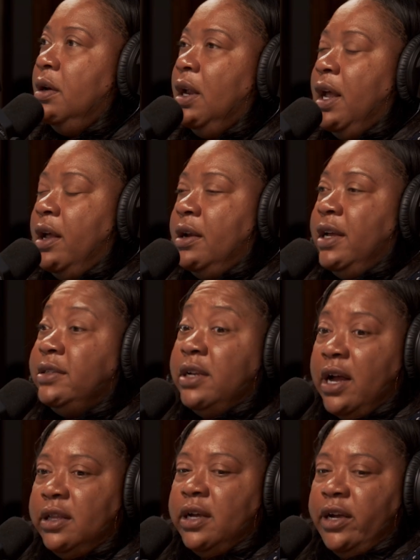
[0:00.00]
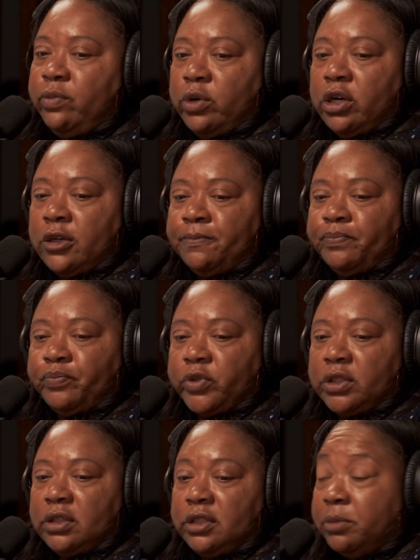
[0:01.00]
it's not like
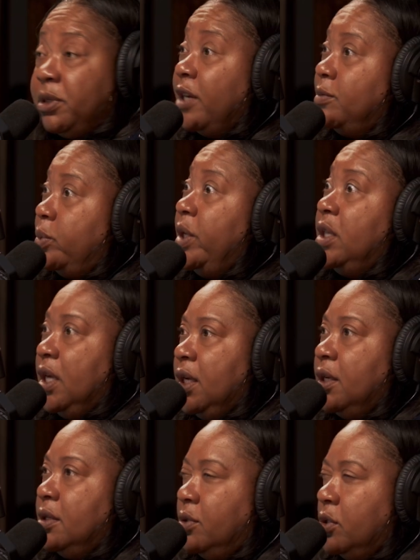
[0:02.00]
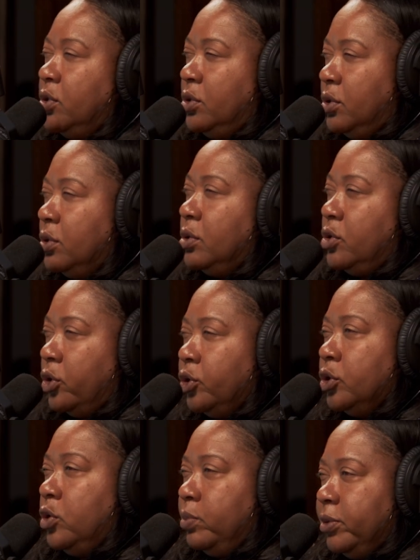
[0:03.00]
sometimes we think it's a
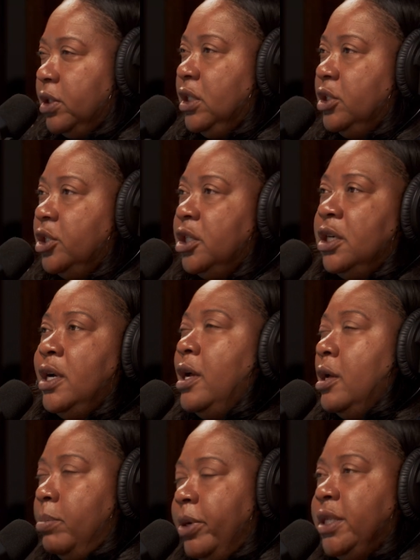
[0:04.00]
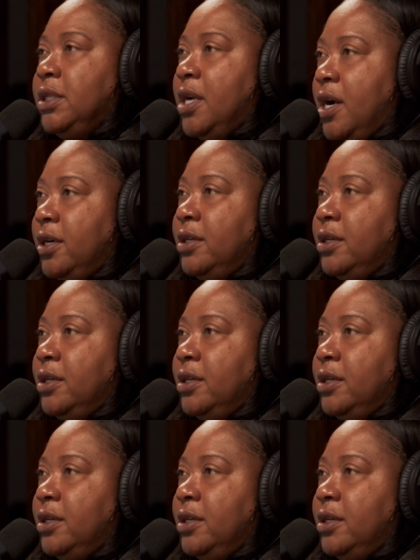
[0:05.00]
surgical procedure, but it's not.